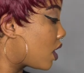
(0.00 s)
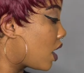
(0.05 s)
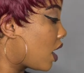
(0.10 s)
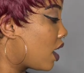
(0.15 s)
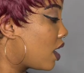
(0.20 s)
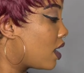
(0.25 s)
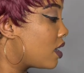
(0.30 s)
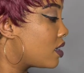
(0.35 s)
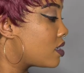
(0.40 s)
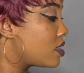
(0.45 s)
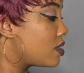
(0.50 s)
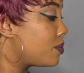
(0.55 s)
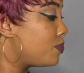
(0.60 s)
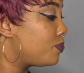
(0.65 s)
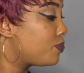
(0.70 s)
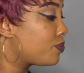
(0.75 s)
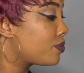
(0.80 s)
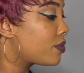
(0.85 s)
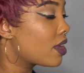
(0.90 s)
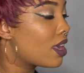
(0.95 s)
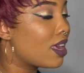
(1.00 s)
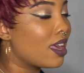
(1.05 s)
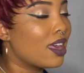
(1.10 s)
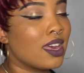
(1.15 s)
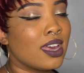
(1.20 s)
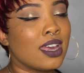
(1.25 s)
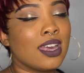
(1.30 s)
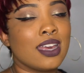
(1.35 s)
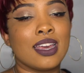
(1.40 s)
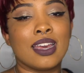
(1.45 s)
Guys,
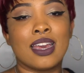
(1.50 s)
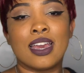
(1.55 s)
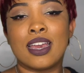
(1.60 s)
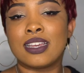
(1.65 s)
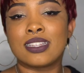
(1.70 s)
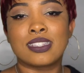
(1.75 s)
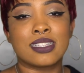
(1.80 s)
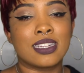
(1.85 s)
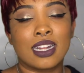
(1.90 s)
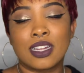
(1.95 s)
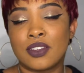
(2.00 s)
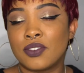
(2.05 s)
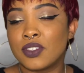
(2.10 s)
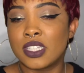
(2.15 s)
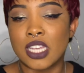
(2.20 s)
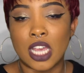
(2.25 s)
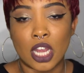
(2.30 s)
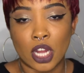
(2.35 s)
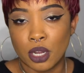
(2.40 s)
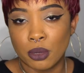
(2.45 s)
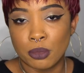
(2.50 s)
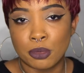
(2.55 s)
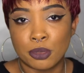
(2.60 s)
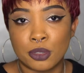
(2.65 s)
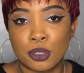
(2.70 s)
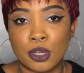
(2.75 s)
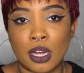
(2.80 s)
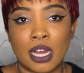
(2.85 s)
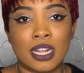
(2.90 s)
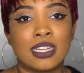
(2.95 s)
it's not even terrible.